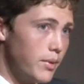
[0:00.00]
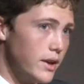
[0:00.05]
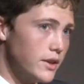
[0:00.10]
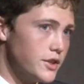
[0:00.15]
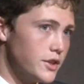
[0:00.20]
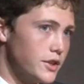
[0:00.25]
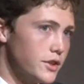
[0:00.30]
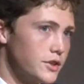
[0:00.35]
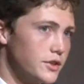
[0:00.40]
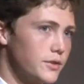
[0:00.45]

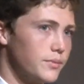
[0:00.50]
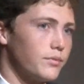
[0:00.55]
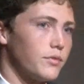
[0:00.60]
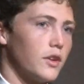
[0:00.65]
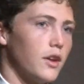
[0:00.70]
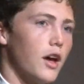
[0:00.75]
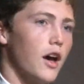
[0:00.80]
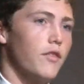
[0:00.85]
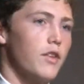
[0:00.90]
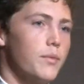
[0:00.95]
pictures
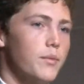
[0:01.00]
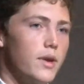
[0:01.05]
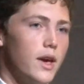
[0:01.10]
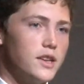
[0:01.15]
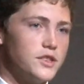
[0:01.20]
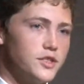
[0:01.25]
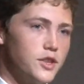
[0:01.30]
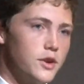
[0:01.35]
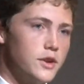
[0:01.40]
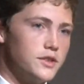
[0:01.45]
of
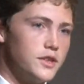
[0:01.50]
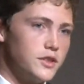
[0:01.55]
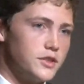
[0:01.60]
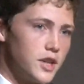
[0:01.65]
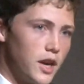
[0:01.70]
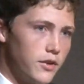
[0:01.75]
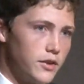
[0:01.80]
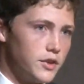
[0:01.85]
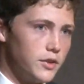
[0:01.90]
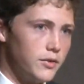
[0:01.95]
MBA students at
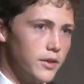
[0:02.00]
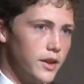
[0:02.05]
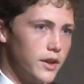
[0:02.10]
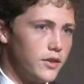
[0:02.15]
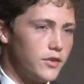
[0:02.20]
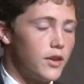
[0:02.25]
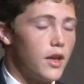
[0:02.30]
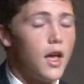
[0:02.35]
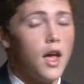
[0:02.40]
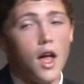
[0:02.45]
service
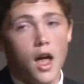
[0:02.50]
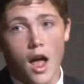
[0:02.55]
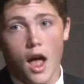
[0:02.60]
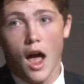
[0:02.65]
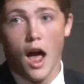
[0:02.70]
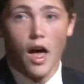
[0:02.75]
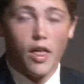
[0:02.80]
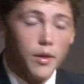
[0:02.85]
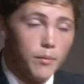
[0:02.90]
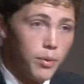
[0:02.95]
events
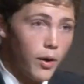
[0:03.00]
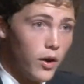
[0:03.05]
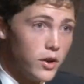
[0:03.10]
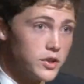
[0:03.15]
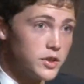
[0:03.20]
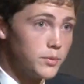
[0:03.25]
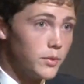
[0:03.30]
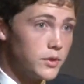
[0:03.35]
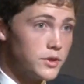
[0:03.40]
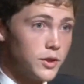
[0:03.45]
and then
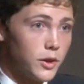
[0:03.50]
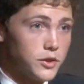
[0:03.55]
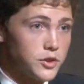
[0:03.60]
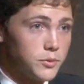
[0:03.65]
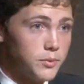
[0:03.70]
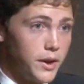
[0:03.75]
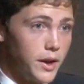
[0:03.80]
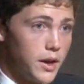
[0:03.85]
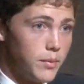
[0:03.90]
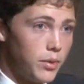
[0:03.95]
post them on
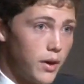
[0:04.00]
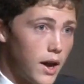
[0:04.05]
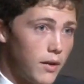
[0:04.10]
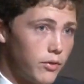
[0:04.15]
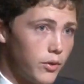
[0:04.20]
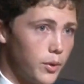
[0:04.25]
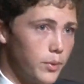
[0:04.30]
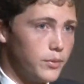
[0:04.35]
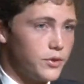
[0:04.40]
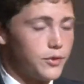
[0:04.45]
social media
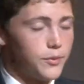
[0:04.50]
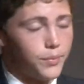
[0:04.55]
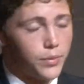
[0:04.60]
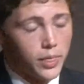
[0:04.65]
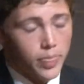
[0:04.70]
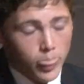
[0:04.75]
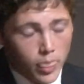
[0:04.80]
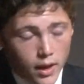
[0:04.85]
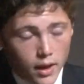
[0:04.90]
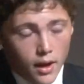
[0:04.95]
platforms.
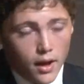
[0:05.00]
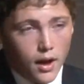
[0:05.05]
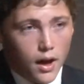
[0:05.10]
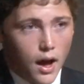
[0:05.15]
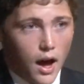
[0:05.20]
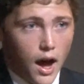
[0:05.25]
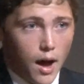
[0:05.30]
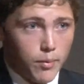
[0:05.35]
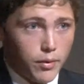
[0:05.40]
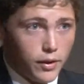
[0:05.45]

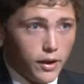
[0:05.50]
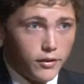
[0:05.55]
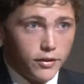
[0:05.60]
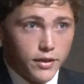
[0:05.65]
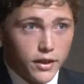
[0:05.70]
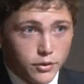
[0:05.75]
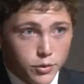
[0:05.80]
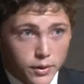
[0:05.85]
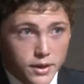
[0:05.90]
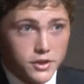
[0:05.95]
I believe that
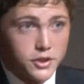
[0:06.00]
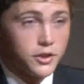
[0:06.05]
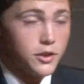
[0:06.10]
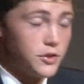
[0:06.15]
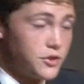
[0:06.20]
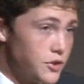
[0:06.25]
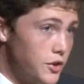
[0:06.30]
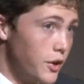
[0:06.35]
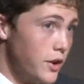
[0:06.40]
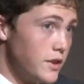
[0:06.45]
this will
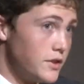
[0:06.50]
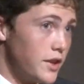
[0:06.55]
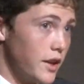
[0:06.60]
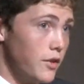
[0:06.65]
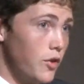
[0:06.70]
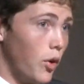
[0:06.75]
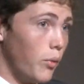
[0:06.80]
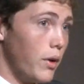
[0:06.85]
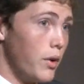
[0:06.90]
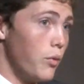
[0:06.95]
introduce students that
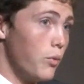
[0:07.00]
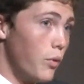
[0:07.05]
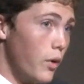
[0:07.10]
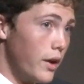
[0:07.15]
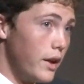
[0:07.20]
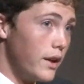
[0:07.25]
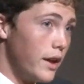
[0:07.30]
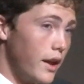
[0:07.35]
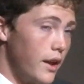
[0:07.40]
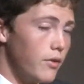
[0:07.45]
normally
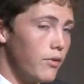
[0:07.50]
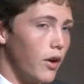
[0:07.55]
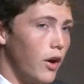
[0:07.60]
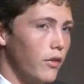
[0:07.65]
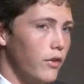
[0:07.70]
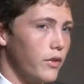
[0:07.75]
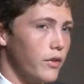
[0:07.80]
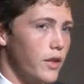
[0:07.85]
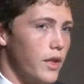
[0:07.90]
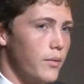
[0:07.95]
wouldn't get
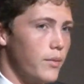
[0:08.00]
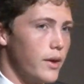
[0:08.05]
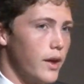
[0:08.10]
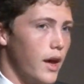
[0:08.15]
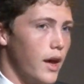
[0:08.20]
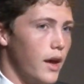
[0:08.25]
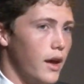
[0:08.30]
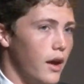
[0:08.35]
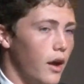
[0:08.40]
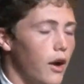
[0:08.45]
involved with
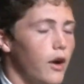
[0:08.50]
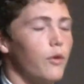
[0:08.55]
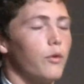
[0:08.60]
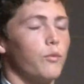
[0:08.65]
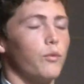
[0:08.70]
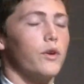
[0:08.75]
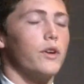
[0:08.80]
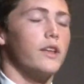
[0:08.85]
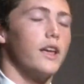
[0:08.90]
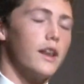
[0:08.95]
MBA or
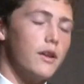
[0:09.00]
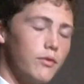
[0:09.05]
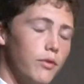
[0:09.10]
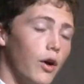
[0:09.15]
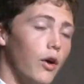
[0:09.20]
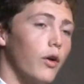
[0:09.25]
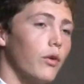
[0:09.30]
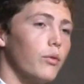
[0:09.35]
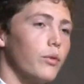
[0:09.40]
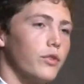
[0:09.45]
wouldn't get
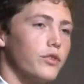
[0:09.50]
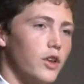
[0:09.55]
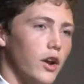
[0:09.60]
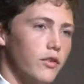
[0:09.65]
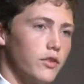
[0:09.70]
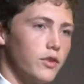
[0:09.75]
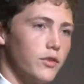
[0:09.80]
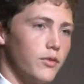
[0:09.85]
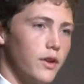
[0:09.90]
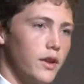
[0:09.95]
involved with
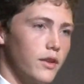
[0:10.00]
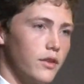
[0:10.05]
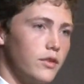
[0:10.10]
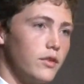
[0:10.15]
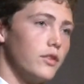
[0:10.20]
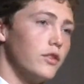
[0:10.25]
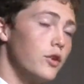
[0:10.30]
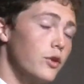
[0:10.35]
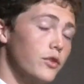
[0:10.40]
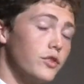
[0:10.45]
service
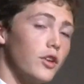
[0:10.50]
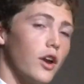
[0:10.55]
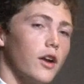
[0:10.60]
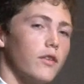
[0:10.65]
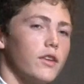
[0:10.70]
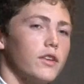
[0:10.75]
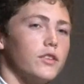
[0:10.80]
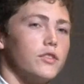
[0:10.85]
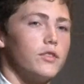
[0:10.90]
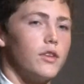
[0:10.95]
events to
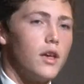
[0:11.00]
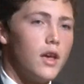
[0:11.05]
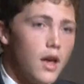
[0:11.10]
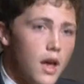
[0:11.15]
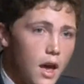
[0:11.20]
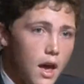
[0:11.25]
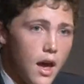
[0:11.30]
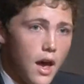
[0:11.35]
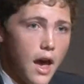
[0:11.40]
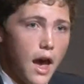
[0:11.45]
service,
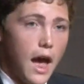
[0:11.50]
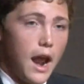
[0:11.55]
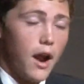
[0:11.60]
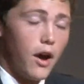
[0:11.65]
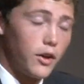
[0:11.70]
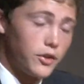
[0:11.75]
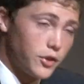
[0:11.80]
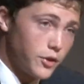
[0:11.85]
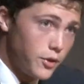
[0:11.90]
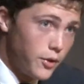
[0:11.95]
and
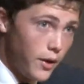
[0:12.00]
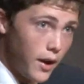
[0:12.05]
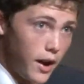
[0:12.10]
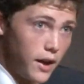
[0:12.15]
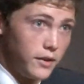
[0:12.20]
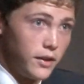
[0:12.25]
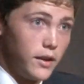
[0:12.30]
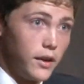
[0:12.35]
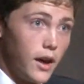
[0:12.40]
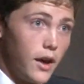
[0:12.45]
also create
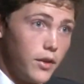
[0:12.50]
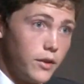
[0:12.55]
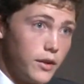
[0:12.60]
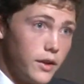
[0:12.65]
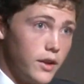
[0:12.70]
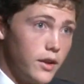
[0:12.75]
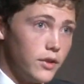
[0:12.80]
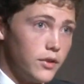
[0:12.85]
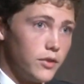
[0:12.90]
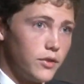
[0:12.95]
a
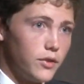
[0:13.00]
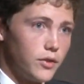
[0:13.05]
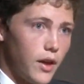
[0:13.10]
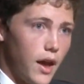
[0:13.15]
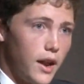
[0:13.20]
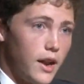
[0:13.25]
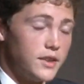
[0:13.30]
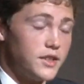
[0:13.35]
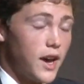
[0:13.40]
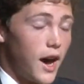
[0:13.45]
togetherness
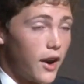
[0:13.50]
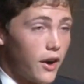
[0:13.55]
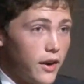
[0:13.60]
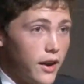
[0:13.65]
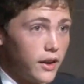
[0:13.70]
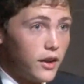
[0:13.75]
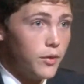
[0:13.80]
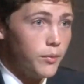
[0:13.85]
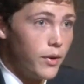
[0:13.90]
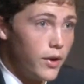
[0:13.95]
and a
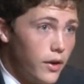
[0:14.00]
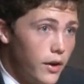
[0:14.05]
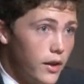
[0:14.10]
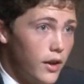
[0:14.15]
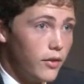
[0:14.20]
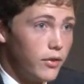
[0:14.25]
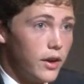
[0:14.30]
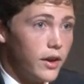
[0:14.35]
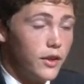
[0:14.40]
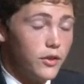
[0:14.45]
tighter-knit
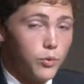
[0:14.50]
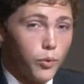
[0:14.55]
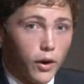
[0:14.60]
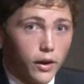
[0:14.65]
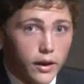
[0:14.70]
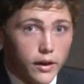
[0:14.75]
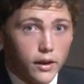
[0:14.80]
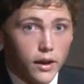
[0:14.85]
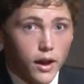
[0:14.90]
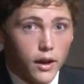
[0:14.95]
community of kids
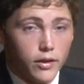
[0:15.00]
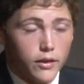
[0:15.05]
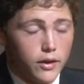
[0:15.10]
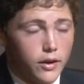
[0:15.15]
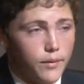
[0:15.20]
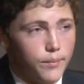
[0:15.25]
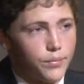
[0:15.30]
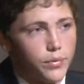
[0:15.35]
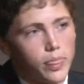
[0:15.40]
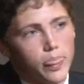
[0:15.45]
working
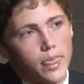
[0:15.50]
together